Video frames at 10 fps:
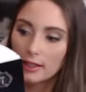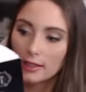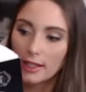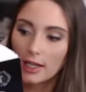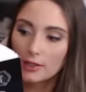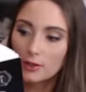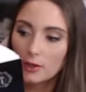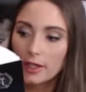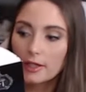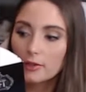The
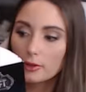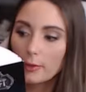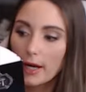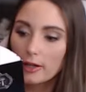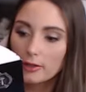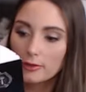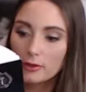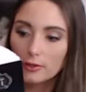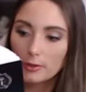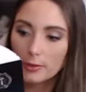Kaldorei grew
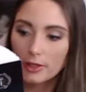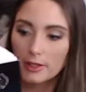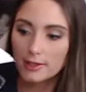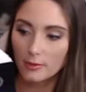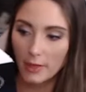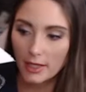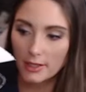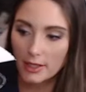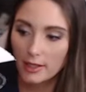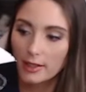powerful from their use of
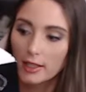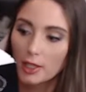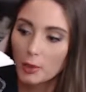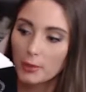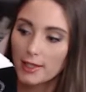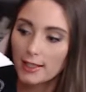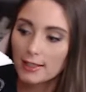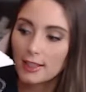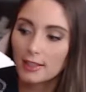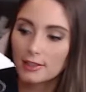magic, but they did
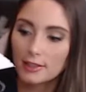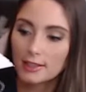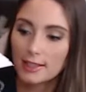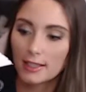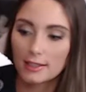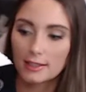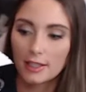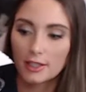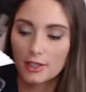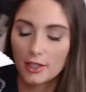not understand its
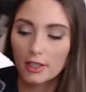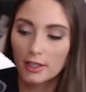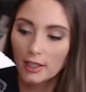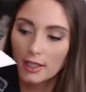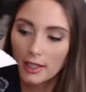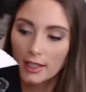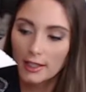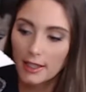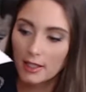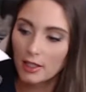nature.
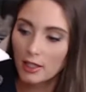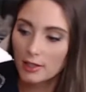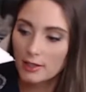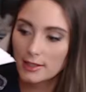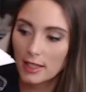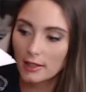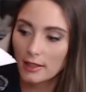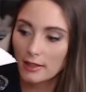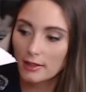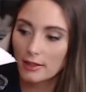They did not understand
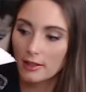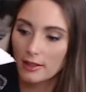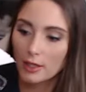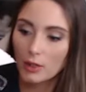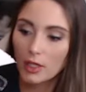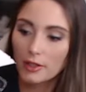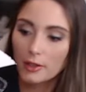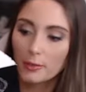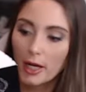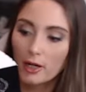that there were
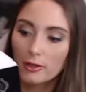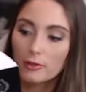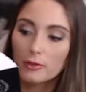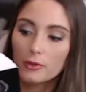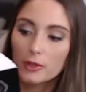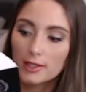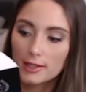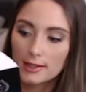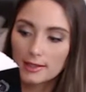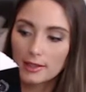other powerful
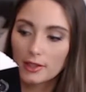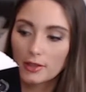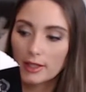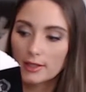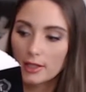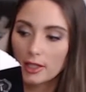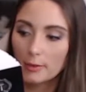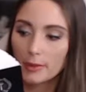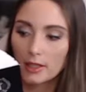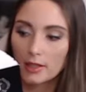forces in the great
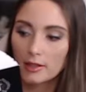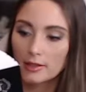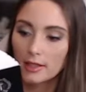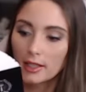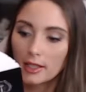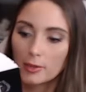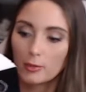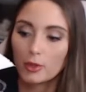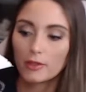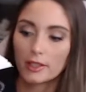dark beyond,
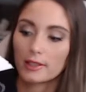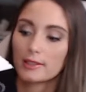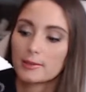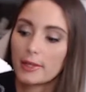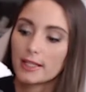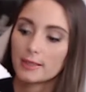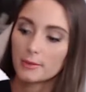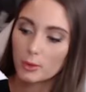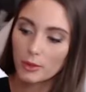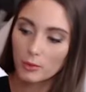moving in the space
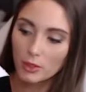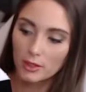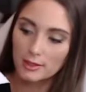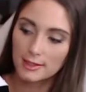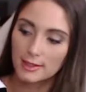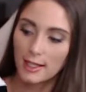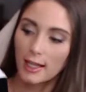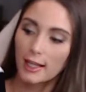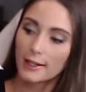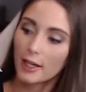between worlds,
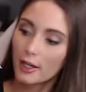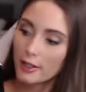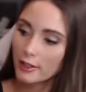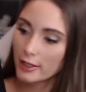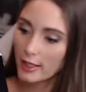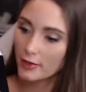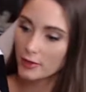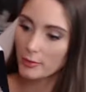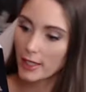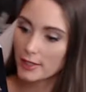that hungered
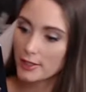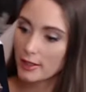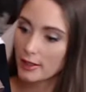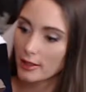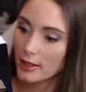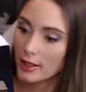after magic,